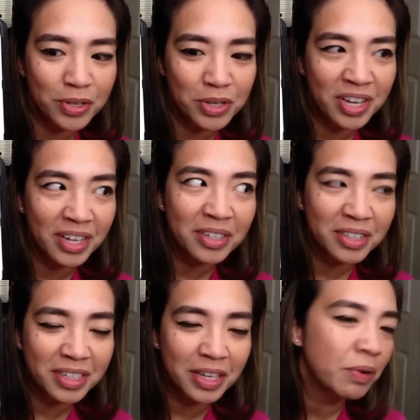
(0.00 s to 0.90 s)
you get on the
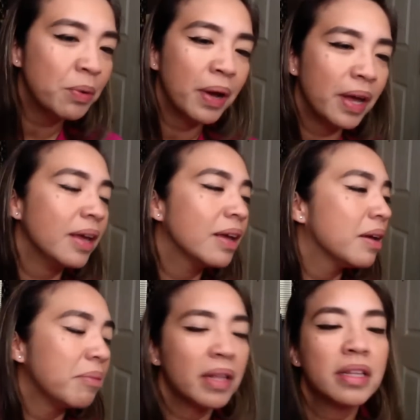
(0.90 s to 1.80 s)
giveaway,
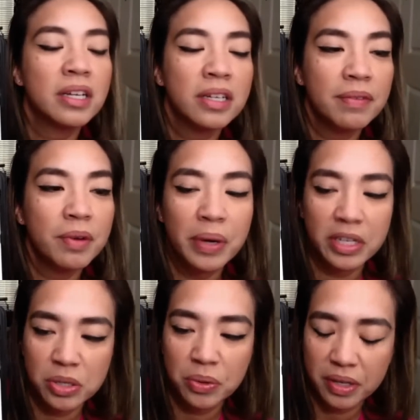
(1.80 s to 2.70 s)
my little giveaway
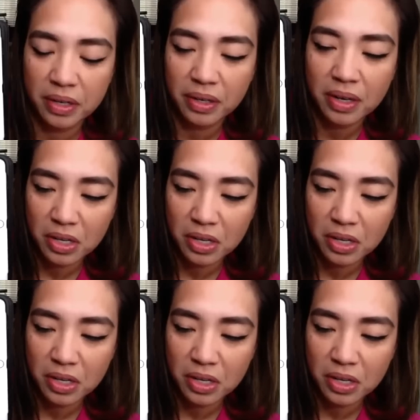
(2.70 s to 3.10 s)
tote here.